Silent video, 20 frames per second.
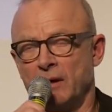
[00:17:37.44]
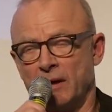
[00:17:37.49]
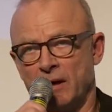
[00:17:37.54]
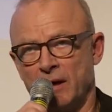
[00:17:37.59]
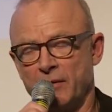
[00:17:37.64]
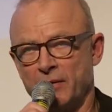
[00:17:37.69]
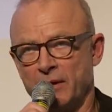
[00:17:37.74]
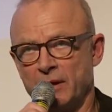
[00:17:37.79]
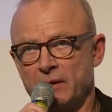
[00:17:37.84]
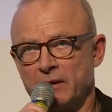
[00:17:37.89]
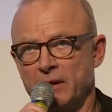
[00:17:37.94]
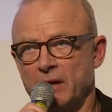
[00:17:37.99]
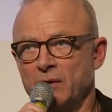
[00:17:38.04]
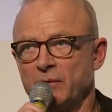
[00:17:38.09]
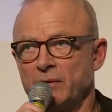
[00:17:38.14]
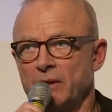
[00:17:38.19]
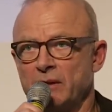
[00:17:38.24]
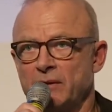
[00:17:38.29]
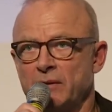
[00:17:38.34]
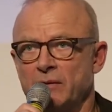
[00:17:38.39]
I think now
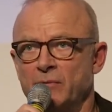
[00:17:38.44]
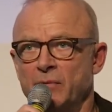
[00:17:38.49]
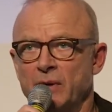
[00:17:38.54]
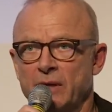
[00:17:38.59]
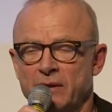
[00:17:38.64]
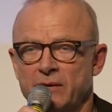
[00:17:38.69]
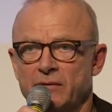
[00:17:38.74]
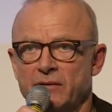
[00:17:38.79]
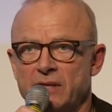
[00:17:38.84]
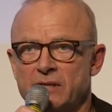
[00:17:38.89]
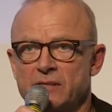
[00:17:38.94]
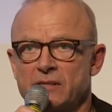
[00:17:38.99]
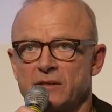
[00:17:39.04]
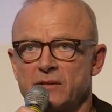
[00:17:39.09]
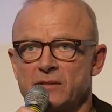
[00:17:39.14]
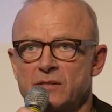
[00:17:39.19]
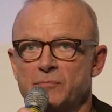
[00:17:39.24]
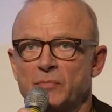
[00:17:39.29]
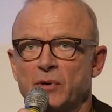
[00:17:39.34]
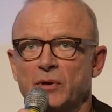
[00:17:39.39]
that when there is a
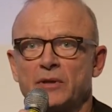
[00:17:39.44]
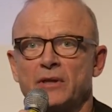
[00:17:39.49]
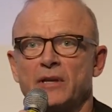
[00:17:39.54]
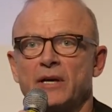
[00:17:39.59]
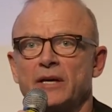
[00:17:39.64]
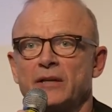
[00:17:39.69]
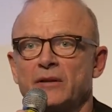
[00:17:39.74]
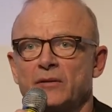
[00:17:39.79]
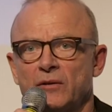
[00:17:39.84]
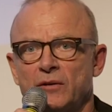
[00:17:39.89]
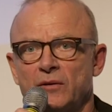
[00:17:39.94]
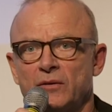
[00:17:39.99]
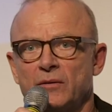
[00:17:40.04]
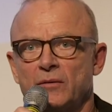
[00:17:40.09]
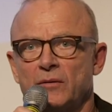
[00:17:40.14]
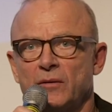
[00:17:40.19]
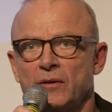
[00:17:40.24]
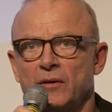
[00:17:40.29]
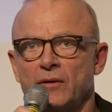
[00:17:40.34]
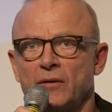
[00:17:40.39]
spotlight
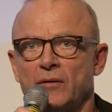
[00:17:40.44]
on